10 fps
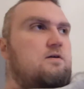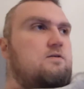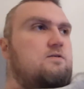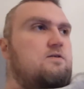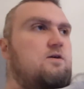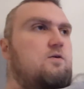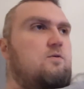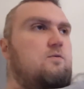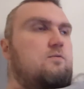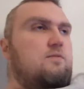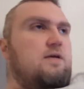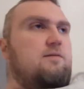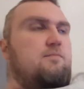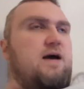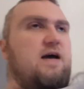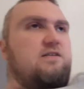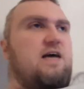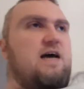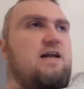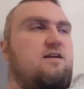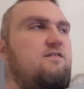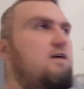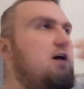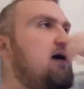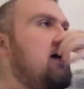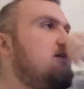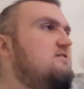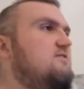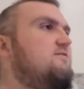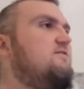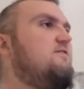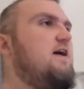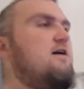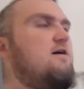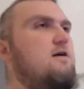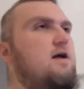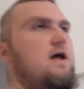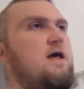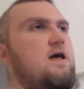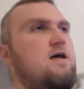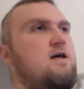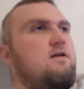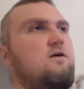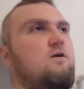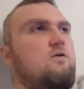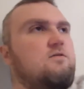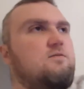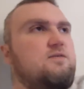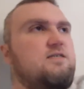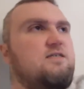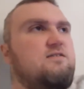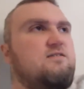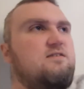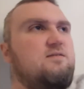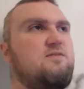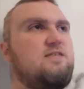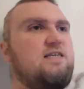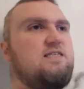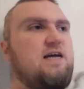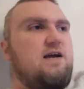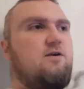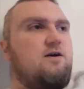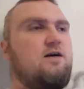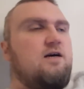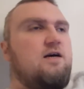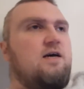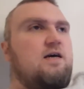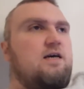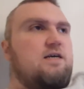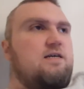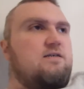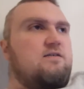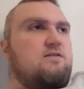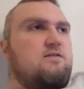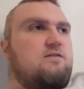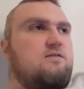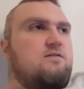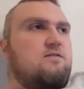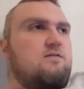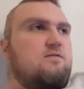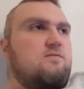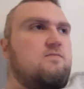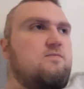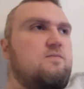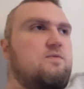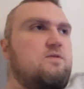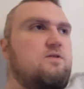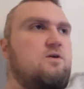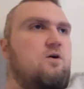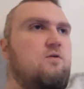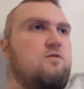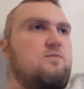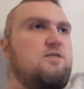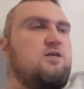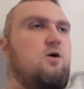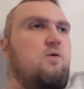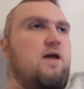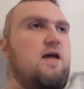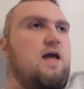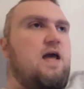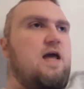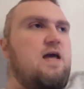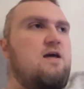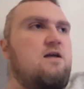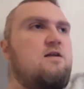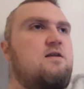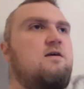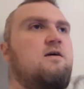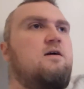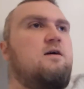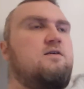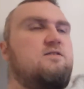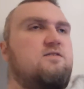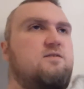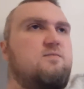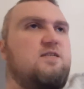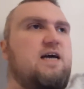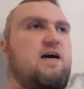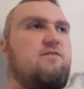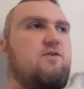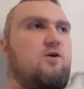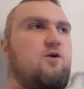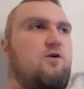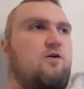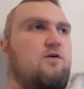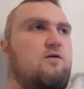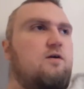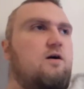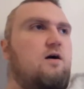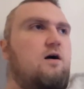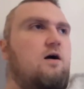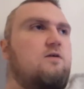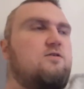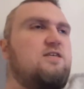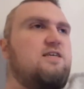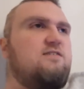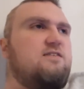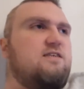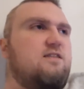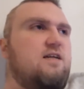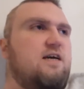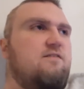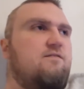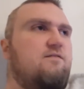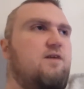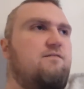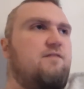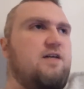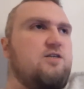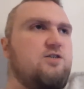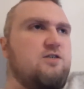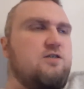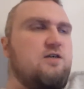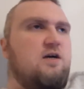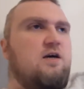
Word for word: so like max had an had his affair and ultimately it seems that tara is ultimately going and seemingly after her artistic like venture